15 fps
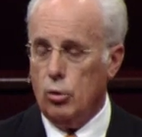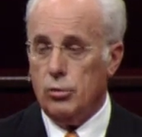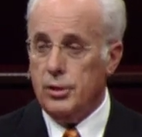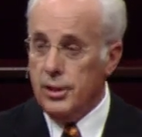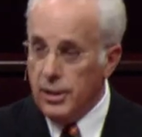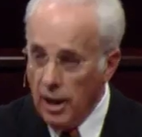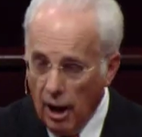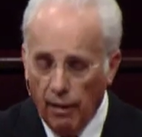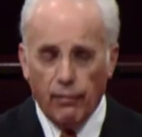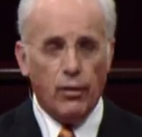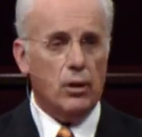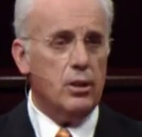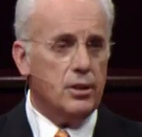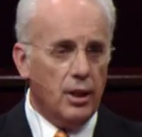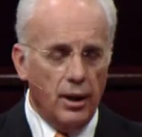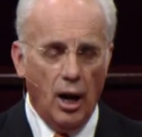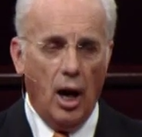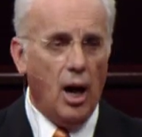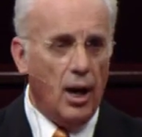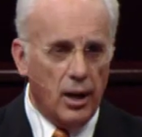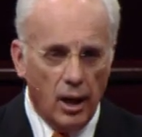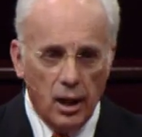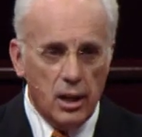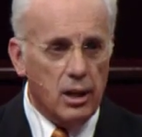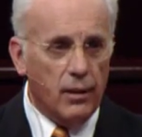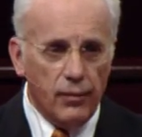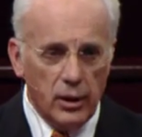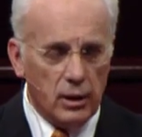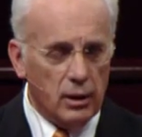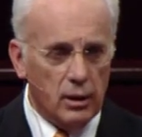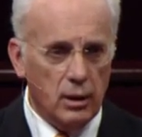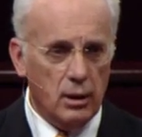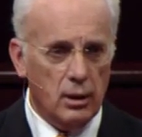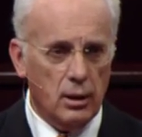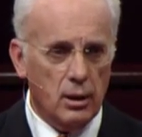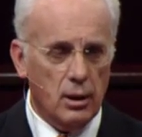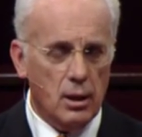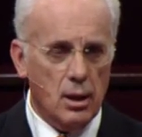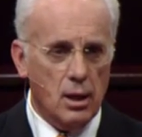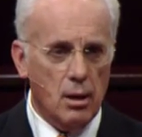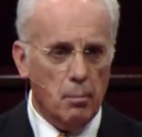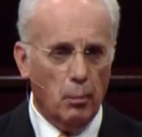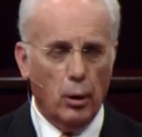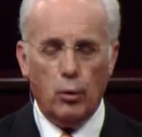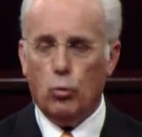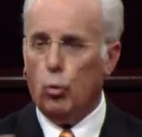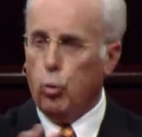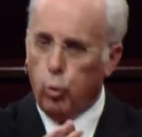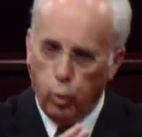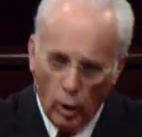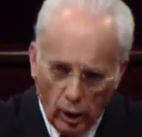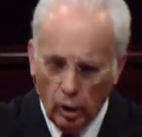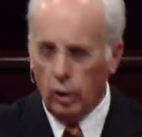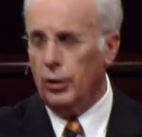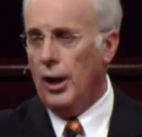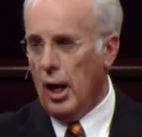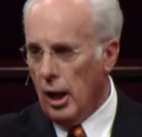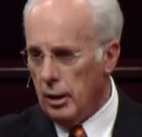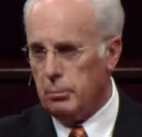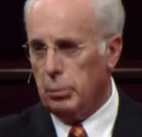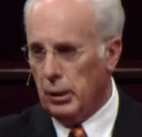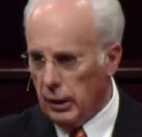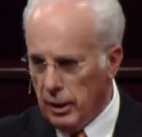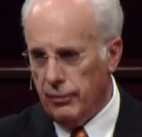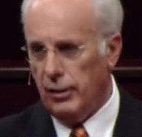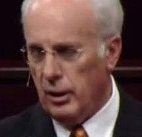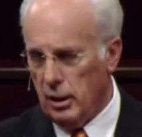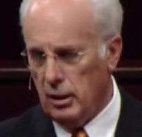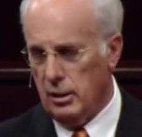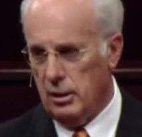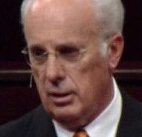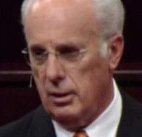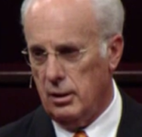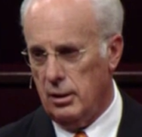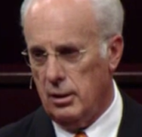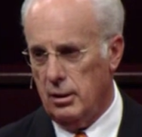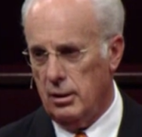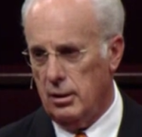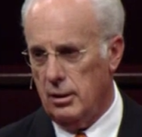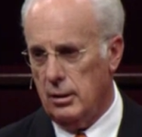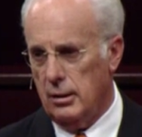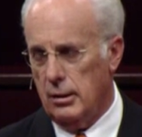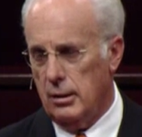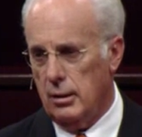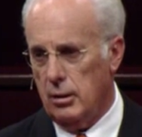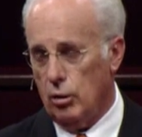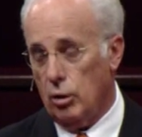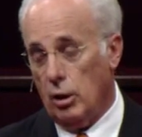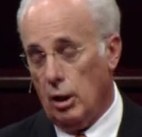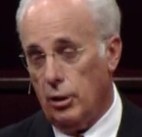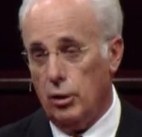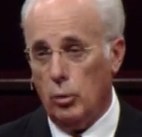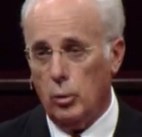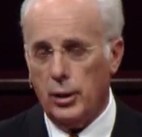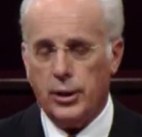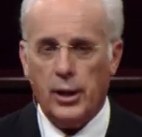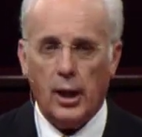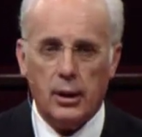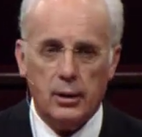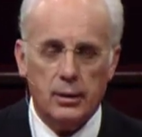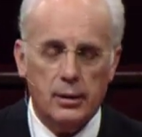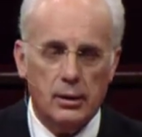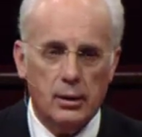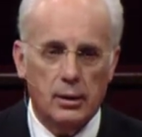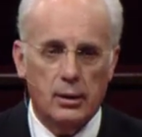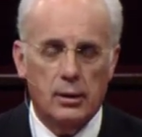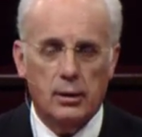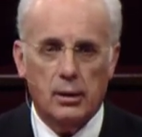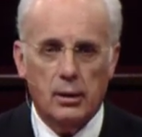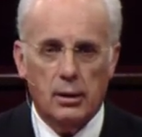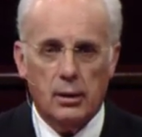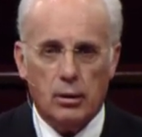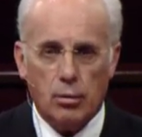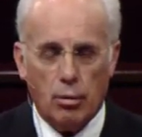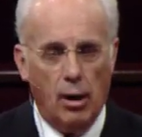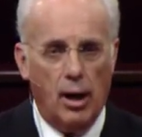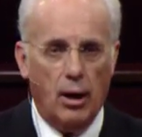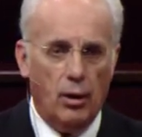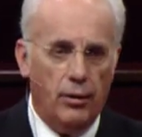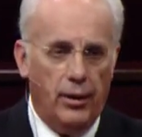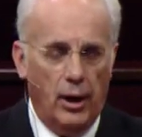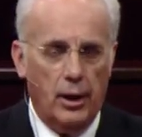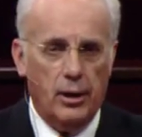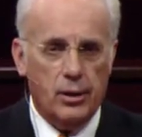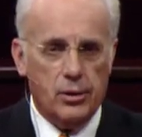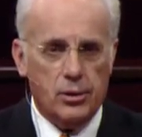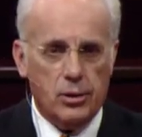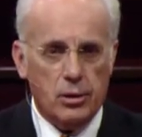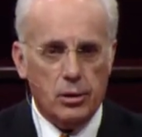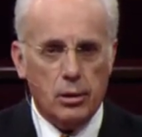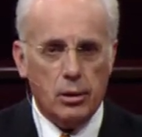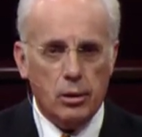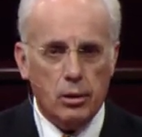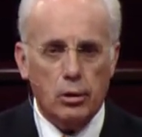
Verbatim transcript: who never deny any of it, but will not believe it? Or are you with that crowd that is